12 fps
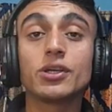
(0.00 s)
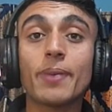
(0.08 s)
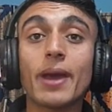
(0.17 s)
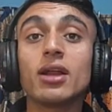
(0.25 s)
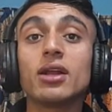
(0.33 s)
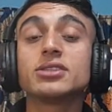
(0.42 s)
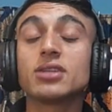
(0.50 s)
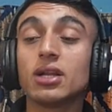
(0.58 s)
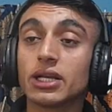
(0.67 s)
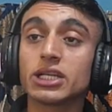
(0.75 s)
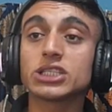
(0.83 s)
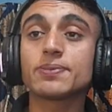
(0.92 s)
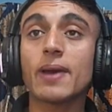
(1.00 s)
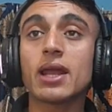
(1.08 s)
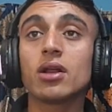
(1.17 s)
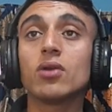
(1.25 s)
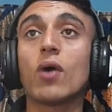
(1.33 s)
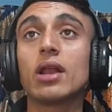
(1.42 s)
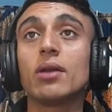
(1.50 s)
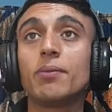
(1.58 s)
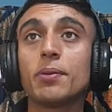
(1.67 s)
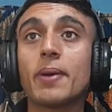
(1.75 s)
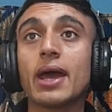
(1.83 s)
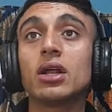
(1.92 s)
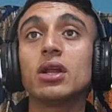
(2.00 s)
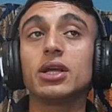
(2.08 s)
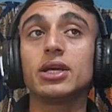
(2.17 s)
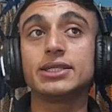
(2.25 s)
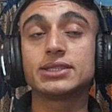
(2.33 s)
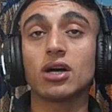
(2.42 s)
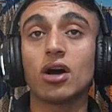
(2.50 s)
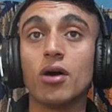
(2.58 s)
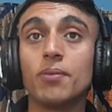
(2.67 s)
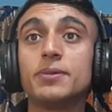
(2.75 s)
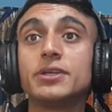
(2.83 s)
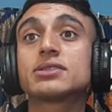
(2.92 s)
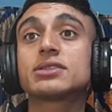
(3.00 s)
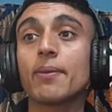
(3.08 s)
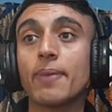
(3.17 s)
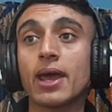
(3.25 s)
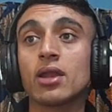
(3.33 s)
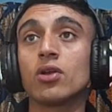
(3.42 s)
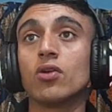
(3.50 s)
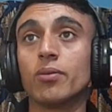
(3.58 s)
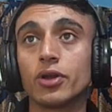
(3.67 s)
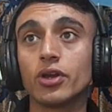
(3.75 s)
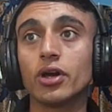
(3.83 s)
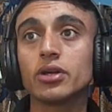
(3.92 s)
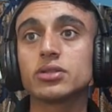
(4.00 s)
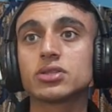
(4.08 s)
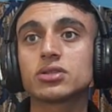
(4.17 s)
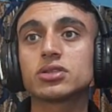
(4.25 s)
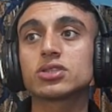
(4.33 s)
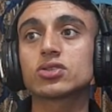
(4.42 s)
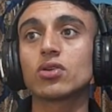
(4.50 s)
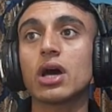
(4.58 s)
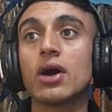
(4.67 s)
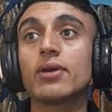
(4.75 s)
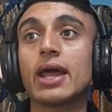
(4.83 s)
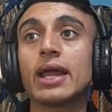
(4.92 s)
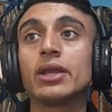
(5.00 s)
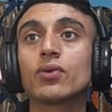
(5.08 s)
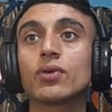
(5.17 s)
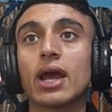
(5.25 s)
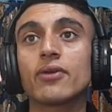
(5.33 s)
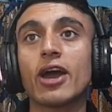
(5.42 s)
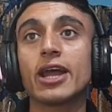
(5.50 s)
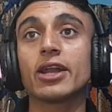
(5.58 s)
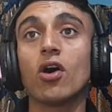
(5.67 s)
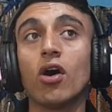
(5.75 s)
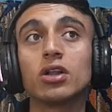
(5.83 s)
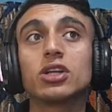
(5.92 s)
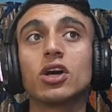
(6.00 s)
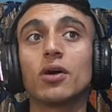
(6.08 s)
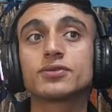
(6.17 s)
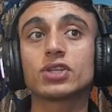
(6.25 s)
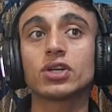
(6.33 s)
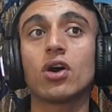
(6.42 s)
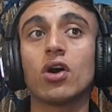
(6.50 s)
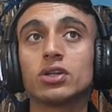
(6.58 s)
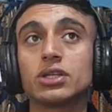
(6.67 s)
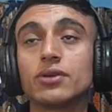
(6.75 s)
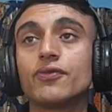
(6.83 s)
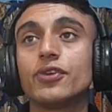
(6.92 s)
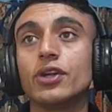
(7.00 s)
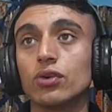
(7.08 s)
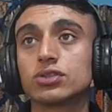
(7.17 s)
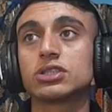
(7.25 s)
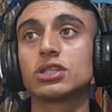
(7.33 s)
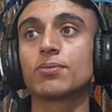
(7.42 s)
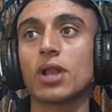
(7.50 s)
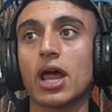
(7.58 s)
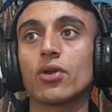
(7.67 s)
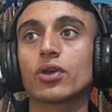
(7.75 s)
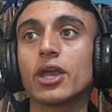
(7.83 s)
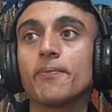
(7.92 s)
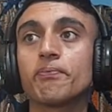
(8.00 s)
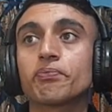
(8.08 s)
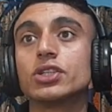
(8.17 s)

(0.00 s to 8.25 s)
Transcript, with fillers: C panel is the latest panel, while B panel is a Vista panel over here. Just scroll down and you can find all the options on the free hosting plan. Okay,